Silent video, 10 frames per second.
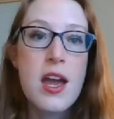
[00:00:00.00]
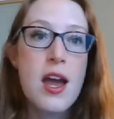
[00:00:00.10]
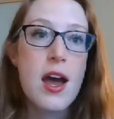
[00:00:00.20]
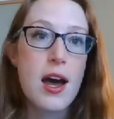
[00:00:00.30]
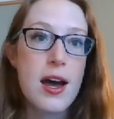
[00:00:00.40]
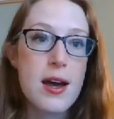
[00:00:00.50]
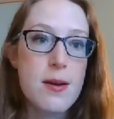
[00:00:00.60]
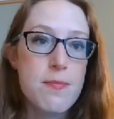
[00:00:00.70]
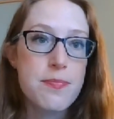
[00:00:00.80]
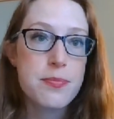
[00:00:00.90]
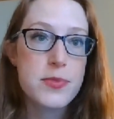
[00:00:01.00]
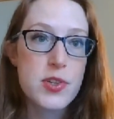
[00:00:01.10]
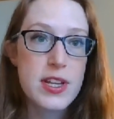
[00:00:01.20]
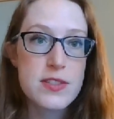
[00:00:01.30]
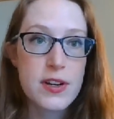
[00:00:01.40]
So
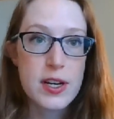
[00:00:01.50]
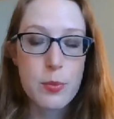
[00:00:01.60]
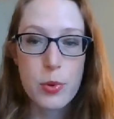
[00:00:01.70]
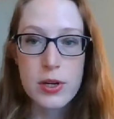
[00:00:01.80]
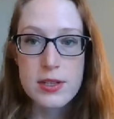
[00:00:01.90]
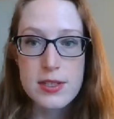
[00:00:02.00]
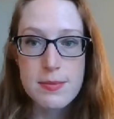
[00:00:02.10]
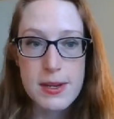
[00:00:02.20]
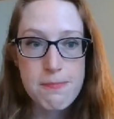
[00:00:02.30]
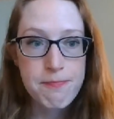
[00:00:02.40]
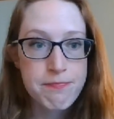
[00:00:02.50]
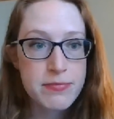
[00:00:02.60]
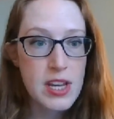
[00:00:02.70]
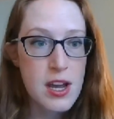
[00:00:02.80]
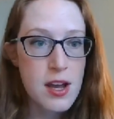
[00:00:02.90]
that's very important to me.
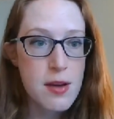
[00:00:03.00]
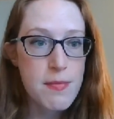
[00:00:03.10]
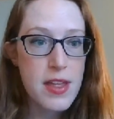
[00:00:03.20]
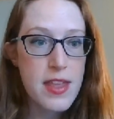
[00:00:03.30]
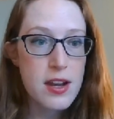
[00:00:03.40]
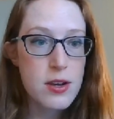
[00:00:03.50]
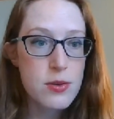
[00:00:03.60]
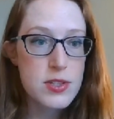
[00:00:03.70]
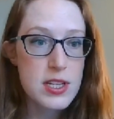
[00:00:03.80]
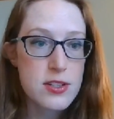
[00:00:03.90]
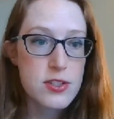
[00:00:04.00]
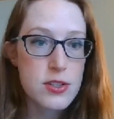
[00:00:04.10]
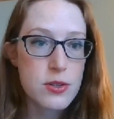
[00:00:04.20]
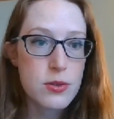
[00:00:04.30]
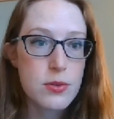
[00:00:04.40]
And that goes
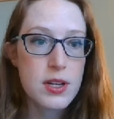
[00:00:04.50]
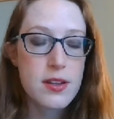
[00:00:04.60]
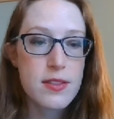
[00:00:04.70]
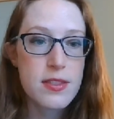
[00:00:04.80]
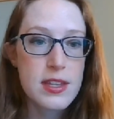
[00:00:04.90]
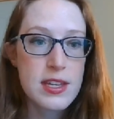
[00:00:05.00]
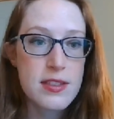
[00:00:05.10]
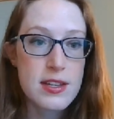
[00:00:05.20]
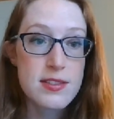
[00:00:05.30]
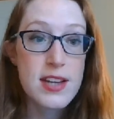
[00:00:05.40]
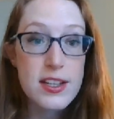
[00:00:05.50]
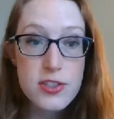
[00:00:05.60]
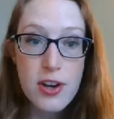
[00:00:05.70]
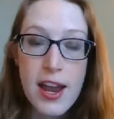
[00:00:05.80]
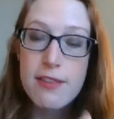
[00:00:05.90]
into this next
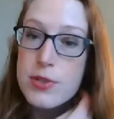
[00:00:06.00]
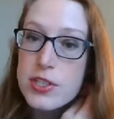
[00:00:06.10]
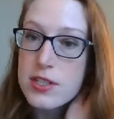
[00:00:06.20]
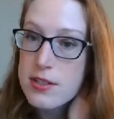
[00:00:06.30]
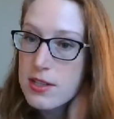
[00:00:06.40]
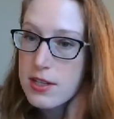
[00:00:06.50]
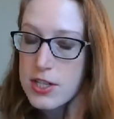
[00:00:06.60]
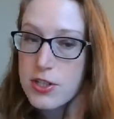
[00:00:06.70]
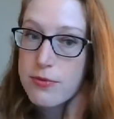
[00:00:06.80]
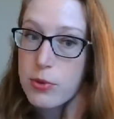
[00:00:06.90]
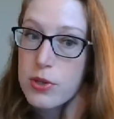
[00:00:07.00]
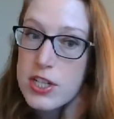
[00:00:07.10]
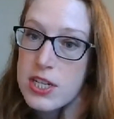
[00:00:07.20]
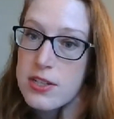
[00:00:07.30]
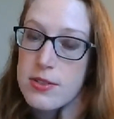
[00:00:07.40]
graph, which is nation of
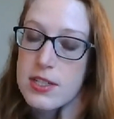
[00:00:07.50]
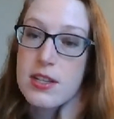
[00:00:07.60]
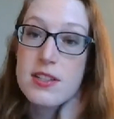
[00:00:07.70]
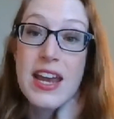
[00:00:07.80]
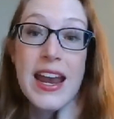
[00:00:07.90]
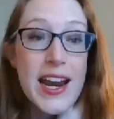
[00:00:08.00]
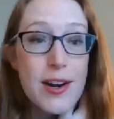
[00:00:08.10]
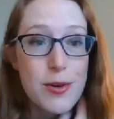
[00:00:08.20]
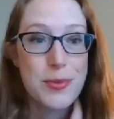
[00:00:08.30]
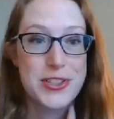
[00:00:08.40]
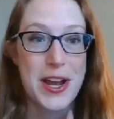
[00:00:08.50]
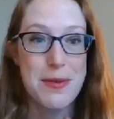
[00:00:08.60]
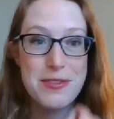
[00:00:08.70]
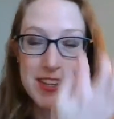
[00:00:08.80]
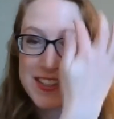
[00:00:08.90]
origin. So I did a terrible job
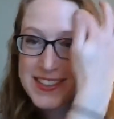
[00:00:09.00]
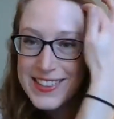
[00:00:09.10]
of this